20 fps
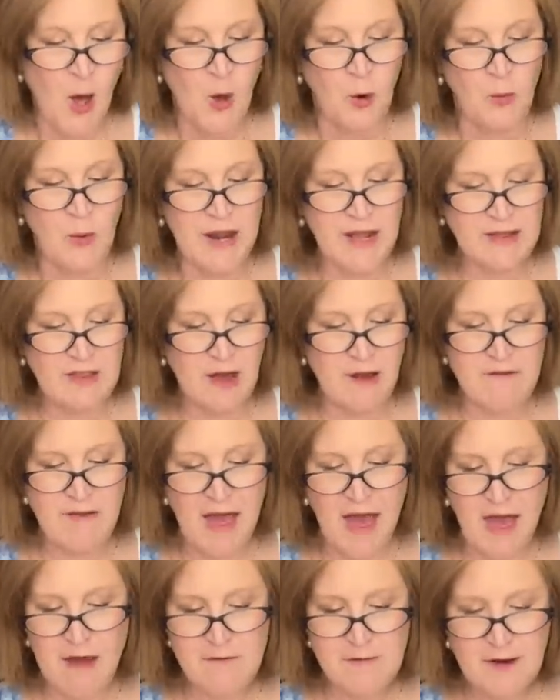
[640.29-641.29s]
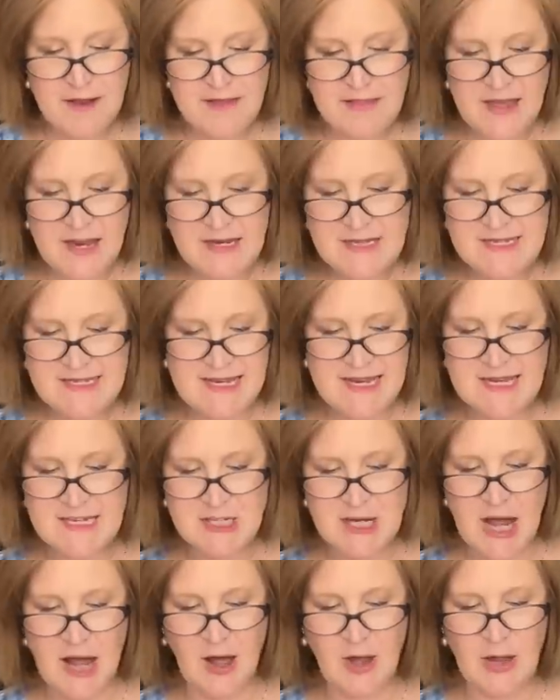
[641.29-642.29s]
We love everything
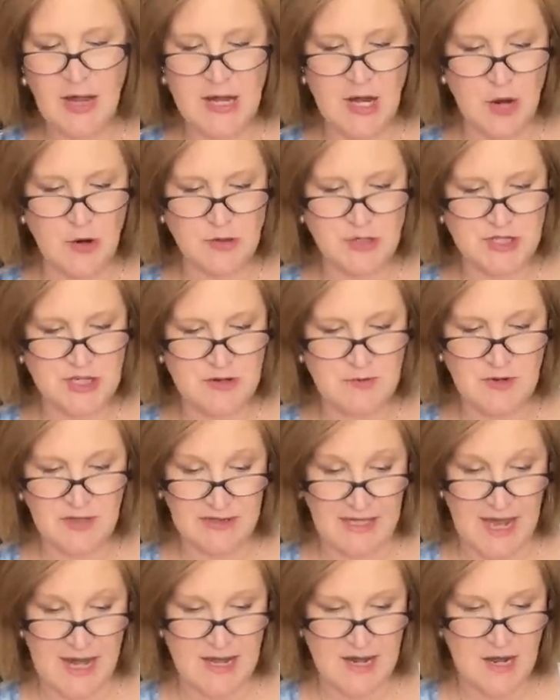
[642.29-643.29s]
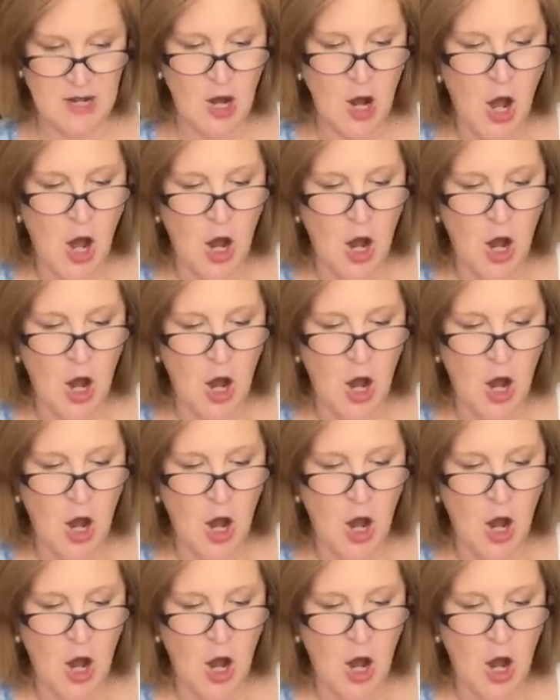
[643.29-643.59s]
seashell and ocean related.